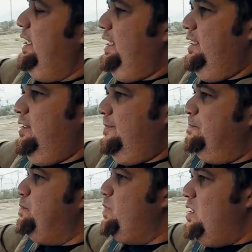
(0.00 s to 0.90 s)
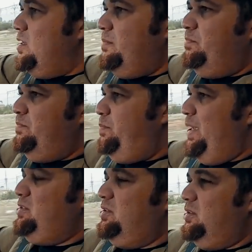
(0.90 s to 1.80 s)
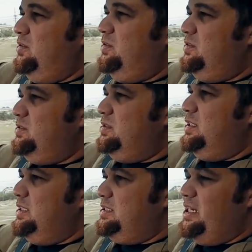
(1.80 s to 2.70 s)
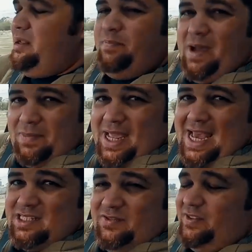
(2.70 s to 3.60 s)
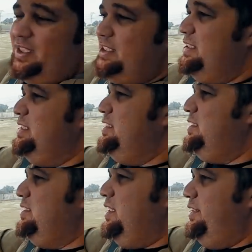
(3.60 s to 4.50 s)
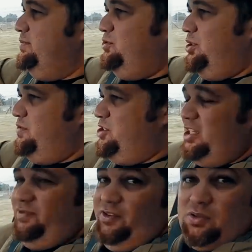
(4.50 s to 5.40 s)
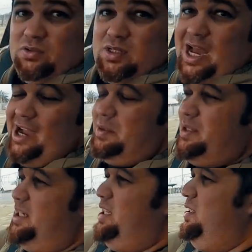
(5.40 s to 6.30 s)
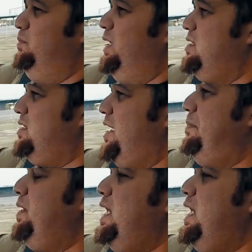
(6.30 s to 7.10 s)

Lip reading: In petrol, syrup pump gas versus sort of jet fuel hybrid that he mixes up,